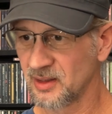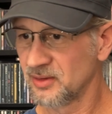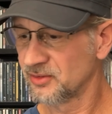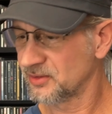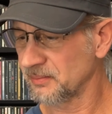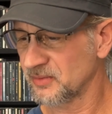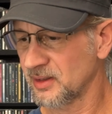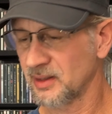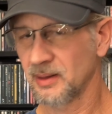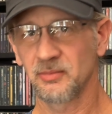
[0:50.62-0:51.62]

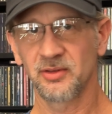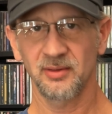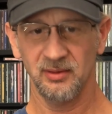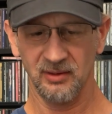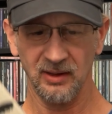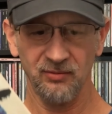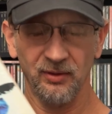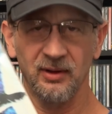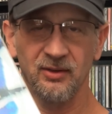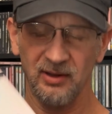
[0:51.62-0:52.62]
sometimes, like
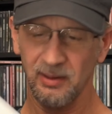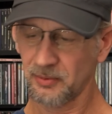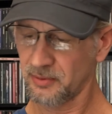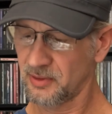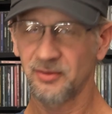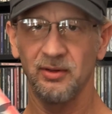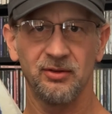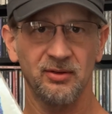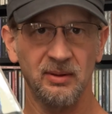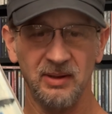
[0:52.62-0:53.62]
for example, this is
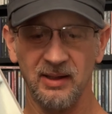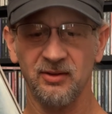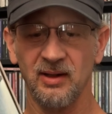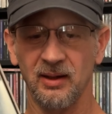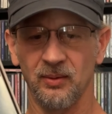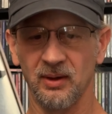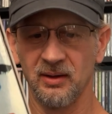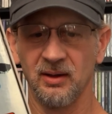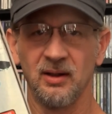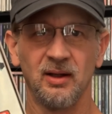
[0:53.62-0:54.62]
Slipknot's Iowa.
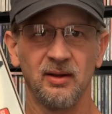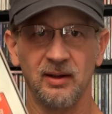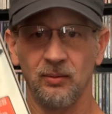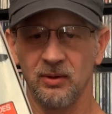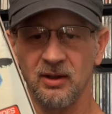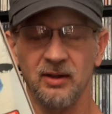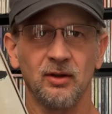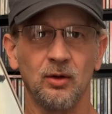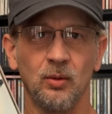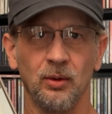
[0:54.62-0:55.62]
They would cut the
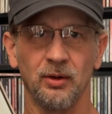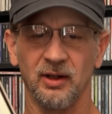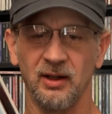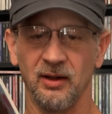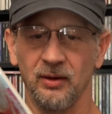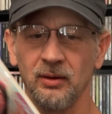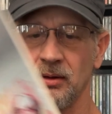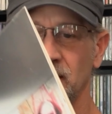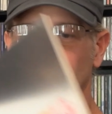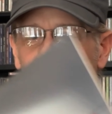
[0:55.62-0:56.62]
corner here
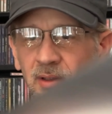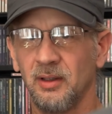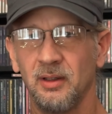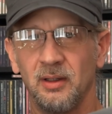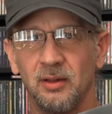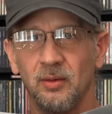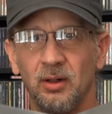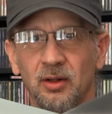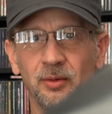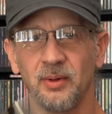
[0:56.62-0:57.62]
and go
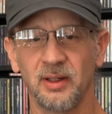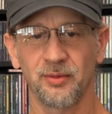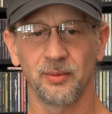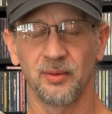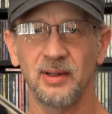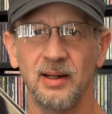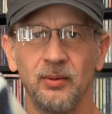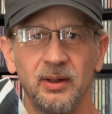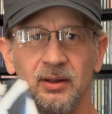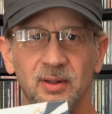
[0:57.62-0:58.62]
all the way through. That
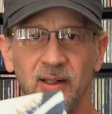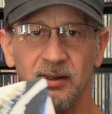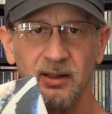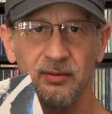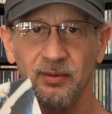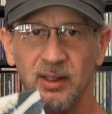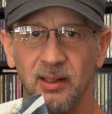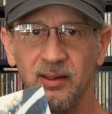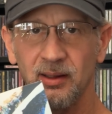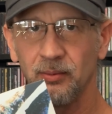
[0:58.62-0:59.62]
way you could identify
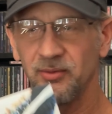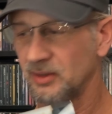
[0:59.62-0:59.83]
that it was a